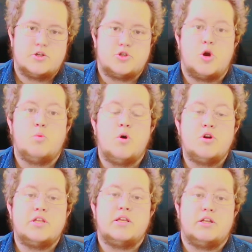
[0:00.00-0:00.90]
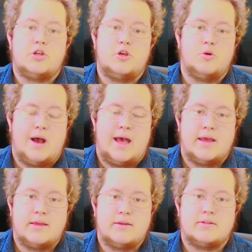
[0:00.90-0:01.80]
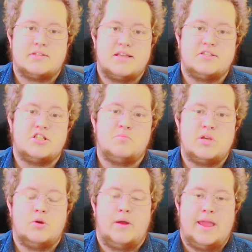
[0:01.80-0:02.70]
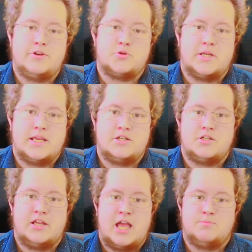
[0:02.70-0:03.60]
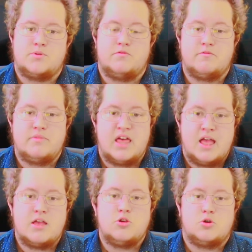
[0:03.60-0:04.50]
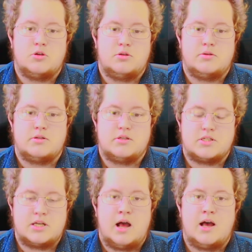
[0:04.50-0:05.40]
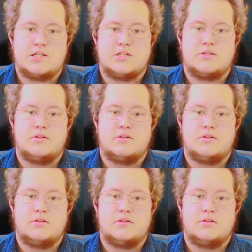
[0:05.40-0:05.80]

So working in QA tends to be your entry into games, and from there you can start